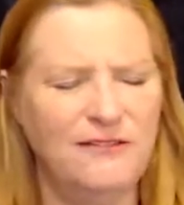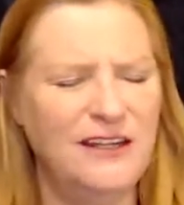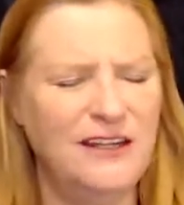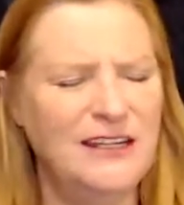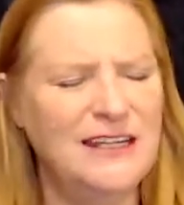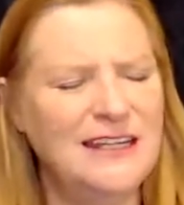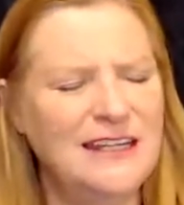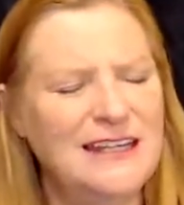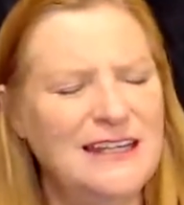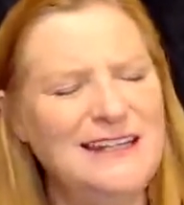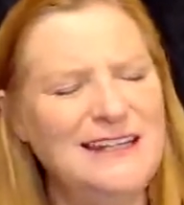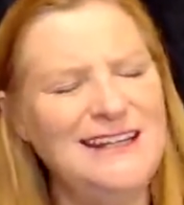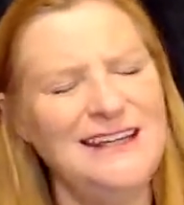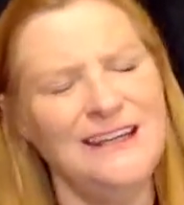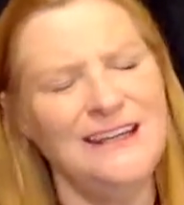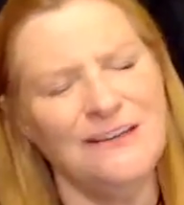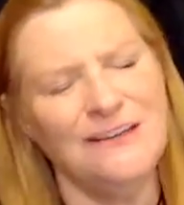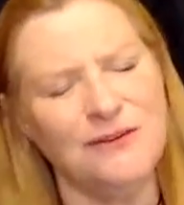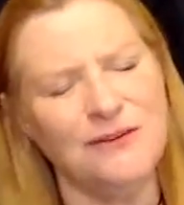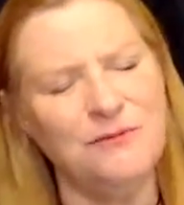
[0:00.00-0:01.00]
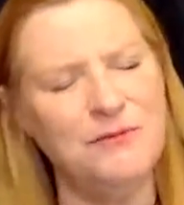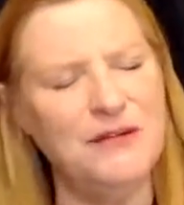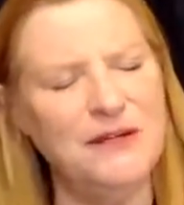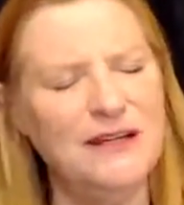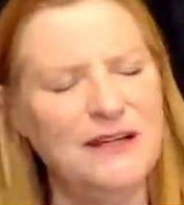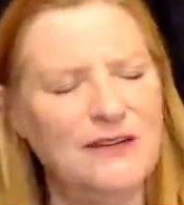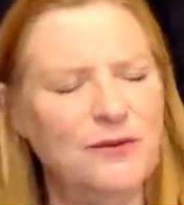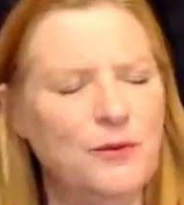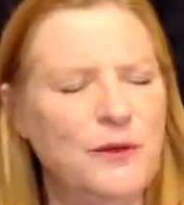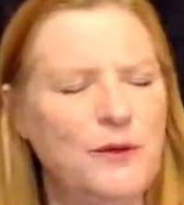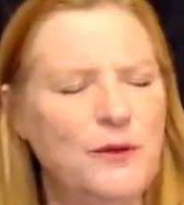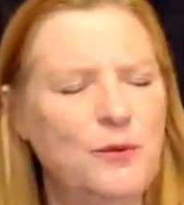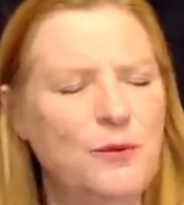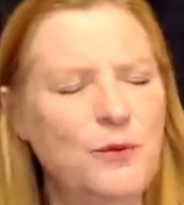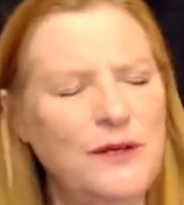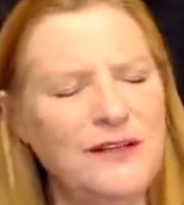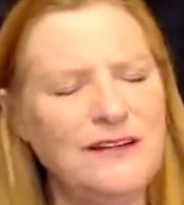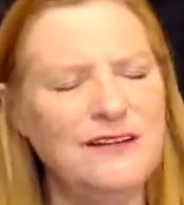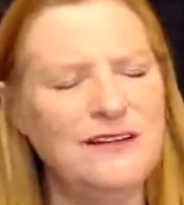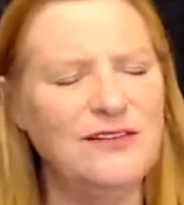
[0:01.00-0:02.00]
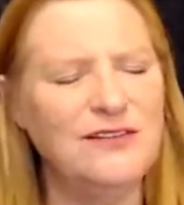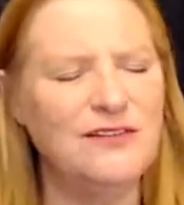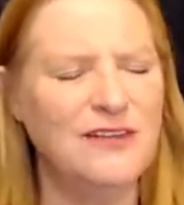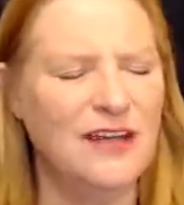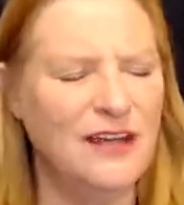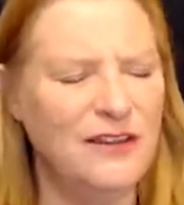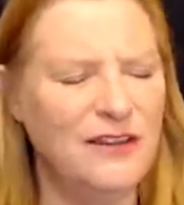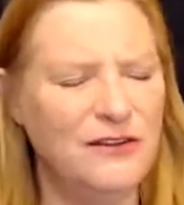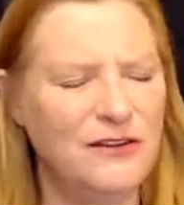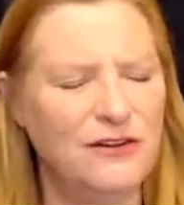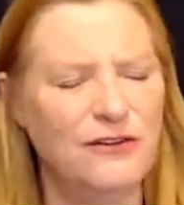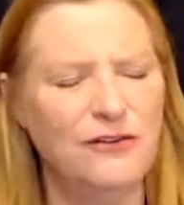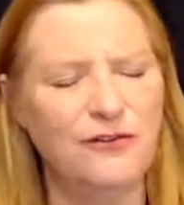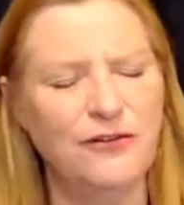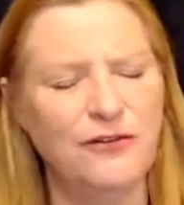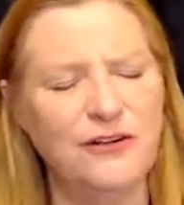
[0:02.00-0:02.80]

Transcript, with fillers: And it can even be as we witnessed others. For